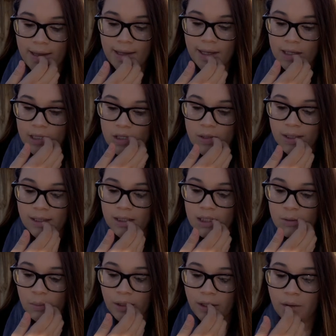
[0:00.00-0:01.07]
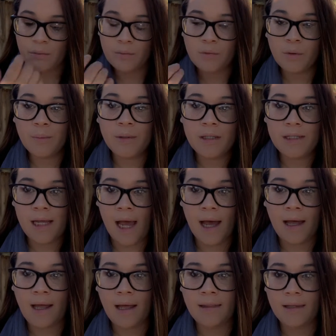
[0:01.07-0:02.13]
So at this point, rumors
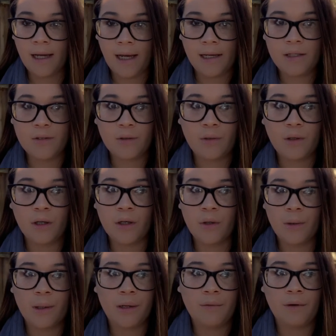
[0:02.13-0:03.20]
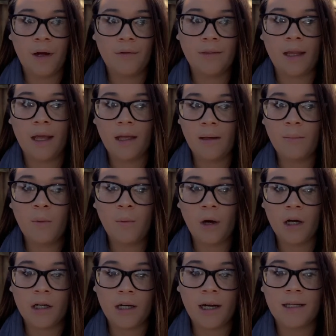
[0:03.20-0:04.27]
at the high school are going around that Emma
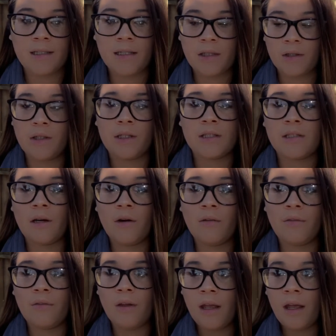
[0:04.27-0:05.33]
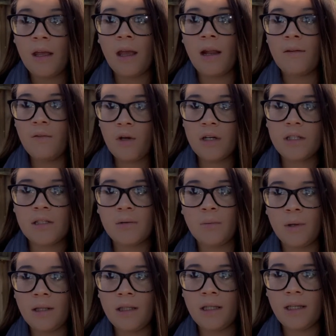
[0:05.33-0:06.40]
Walker has killed herself. And of course, the
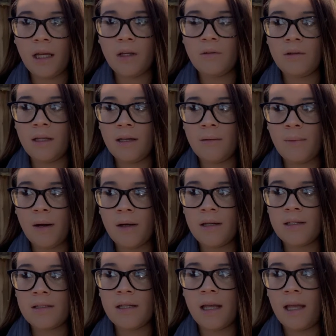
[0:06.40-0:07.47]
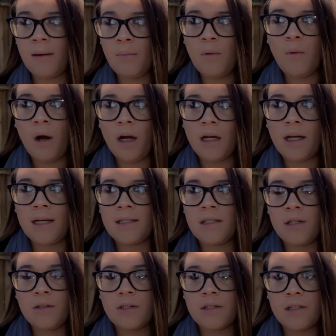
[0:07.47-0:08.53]
one thing that you think about is Emma Walker has
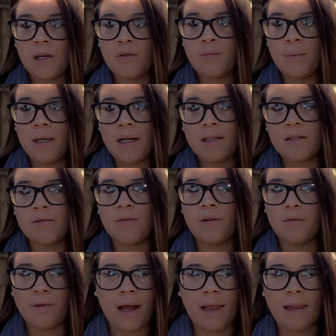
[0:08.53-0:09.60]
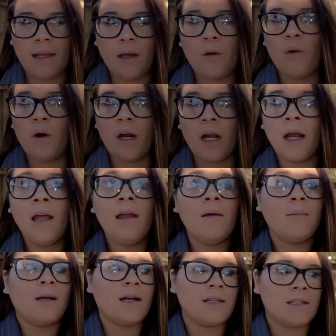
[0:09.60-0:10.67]
killed herself because of her Riley, or
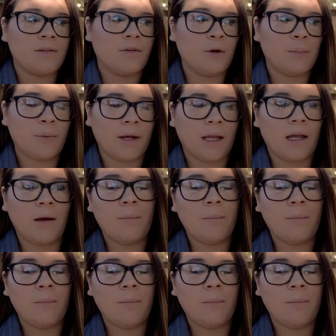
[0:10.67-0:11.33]
because of her breakup.